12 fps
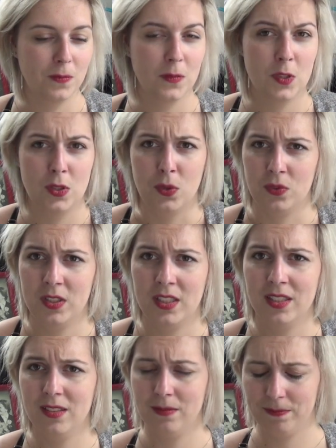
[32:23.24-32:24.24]

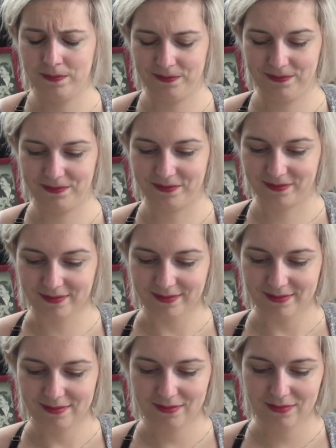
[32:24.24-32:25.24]
souvenir.
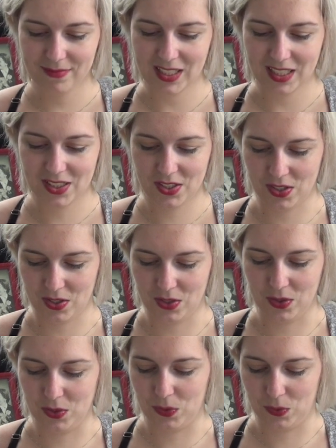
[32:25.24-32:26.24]

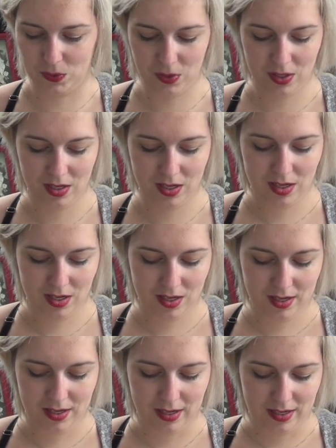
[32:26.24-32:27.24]
So
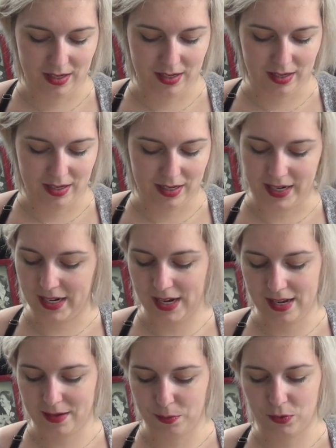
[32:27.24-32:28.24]
I
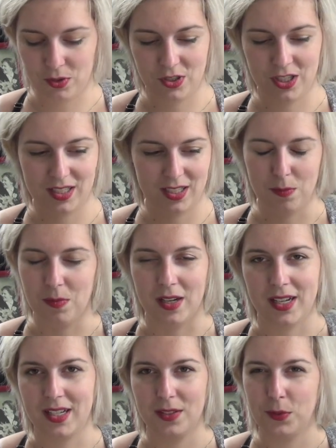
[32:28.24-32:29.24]
had a project in
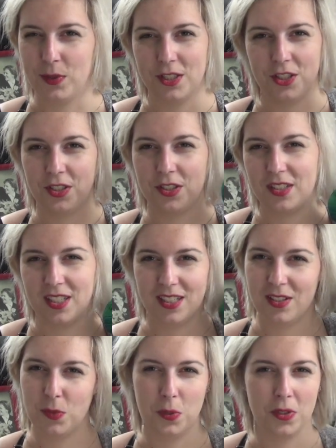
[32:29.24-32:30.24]
mind which
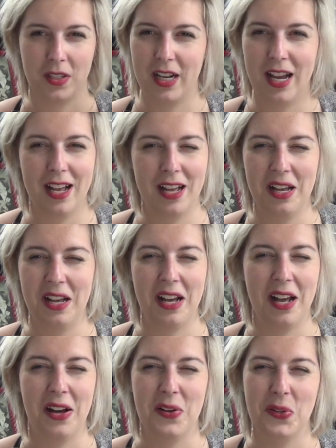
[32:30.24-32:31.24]
didn't work
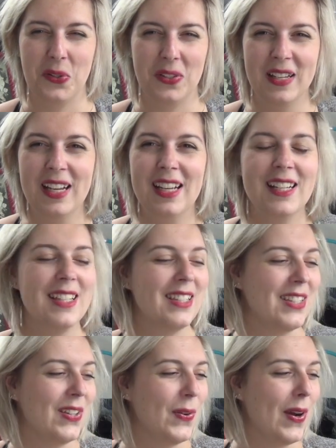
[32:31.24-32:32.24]
out,
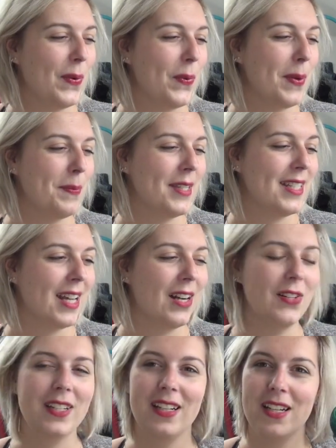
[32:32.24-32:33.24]
so I ripped it
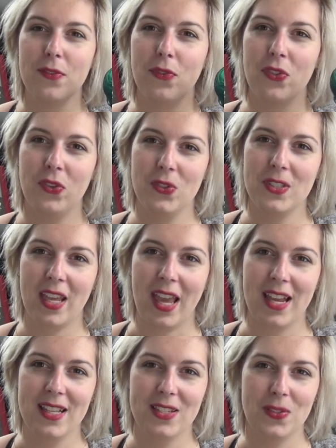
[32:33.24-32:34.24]
out. I have 2
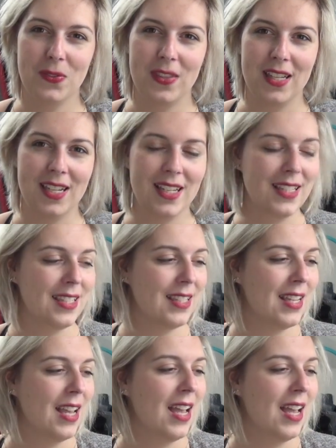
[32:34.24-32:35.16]
skeins of this,